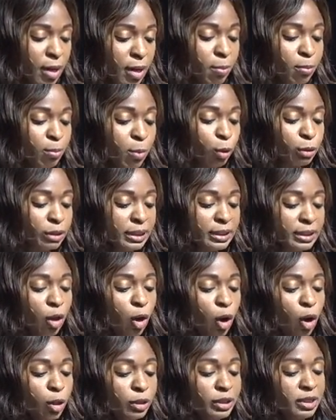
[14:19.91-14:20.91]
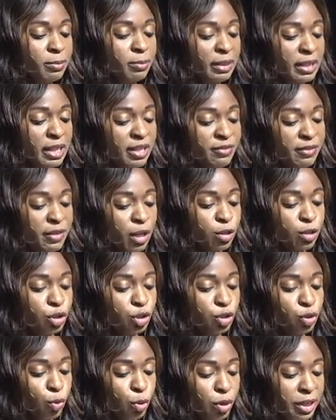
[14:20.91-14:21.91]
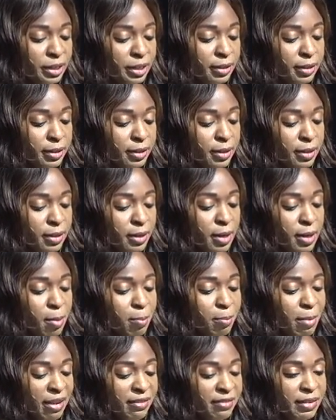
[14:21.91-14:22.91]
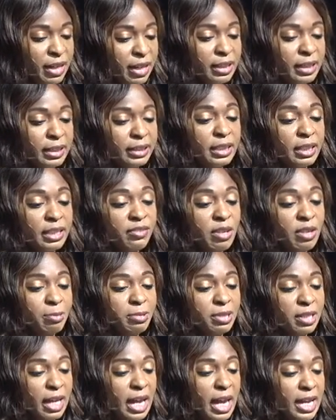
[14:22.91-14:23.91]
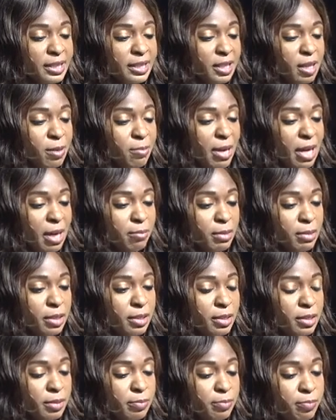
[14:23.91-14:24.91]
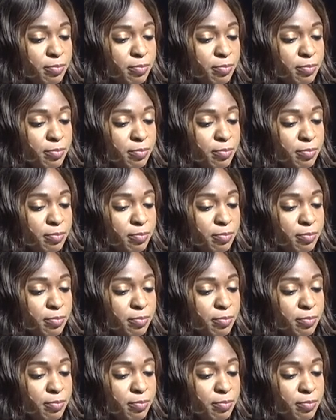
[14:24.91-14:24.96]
Moses ultimately fell short by failing to live up to God's commandments.